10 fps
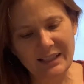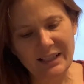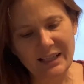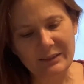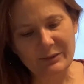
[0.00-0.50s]

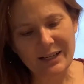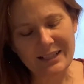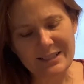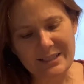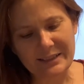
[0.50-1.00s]
I
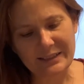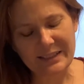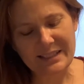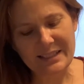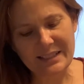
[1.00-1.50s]
rise and
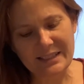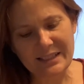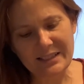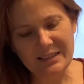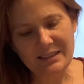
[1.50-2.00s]
listen.
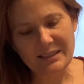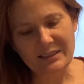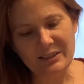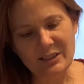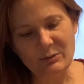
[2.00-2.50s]

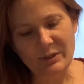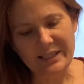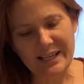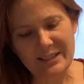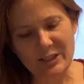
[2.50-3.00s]
No one
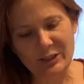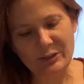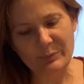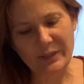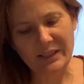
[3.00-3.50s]
has
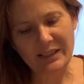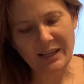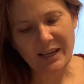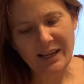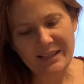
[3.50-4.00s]
heard me.
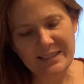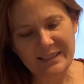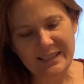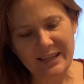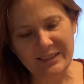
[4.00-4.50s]
I sit
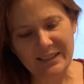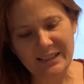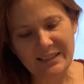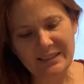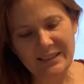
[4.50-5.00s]
down
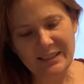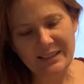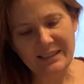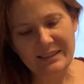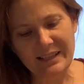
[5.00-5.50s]
again.
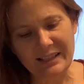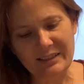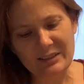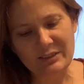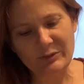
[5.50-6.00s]

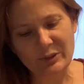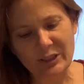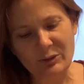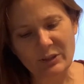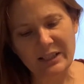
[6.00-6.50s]
Thanks for
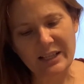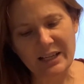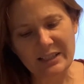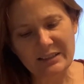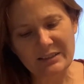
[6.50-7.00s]
lonely
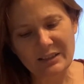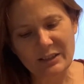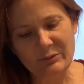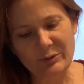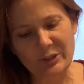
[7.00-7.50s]
night,
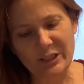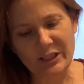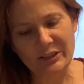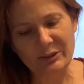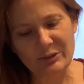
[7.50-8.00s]
for the
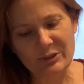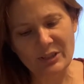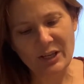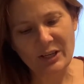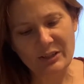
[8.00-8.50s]
hills,
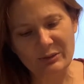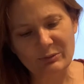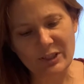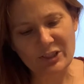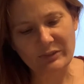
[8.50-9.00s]
the
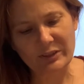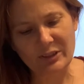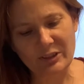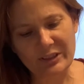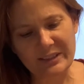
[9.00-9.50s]
rush of the
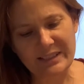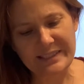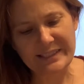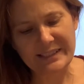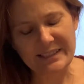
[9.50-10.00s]

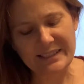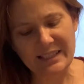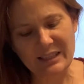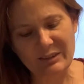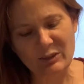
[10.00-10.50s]
darkness and the
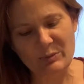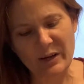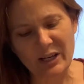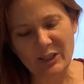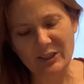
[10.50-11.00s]
sea through my
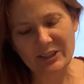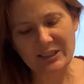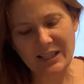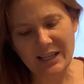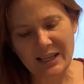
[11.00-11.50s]
heart.
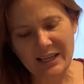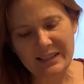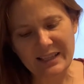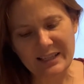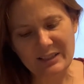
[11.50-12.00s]

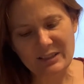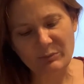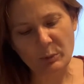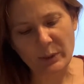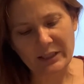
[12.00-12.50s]
Thanks
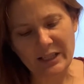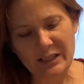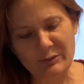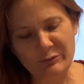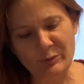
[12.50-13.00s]
for my
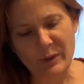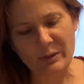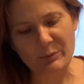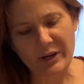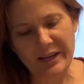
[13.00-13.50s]
life, for my
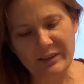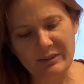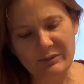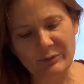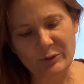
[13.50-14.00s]
breath,
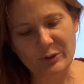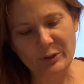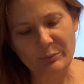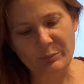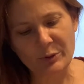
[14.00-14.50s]
for
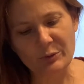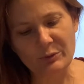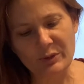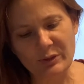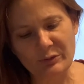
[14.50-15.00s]
the
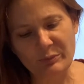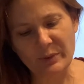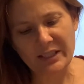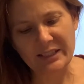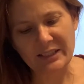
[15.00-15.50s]
boon of
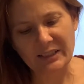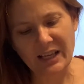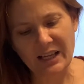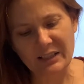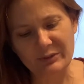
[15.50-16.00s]
being
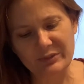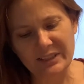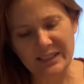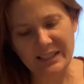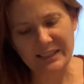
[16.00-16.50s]
alive
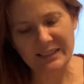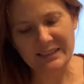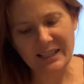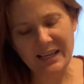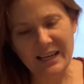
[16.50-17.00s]
tonight.
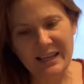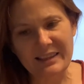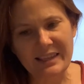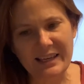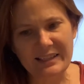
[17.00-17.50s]

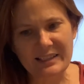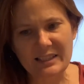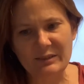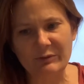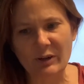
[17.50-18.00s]

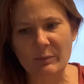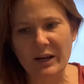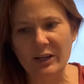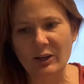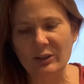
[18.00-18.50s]
Thanks from
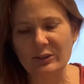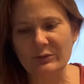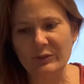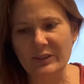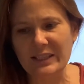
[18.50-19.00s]
my heart
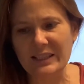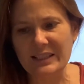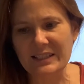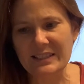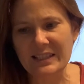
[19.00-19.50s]
for
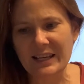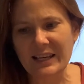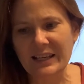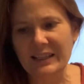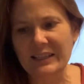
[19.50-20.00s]
these.
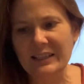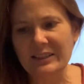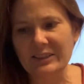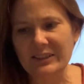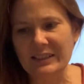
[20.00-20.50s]

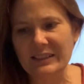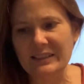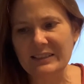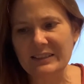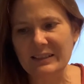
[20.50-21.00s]
Here,
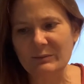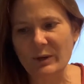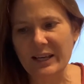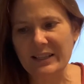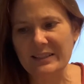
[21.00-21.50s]
east and
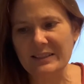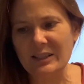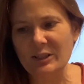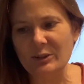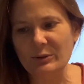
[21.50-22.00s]
west,
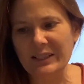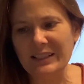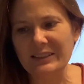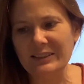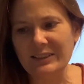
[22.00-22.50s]
oh,
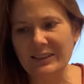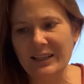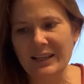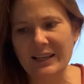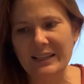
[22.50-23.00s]
here,
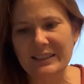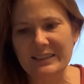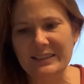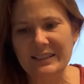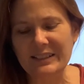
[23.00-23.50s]
it
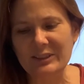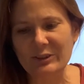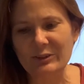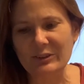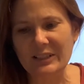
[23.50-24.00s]
is the
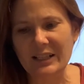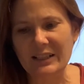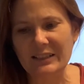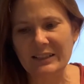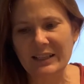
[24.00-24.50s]
eternal God.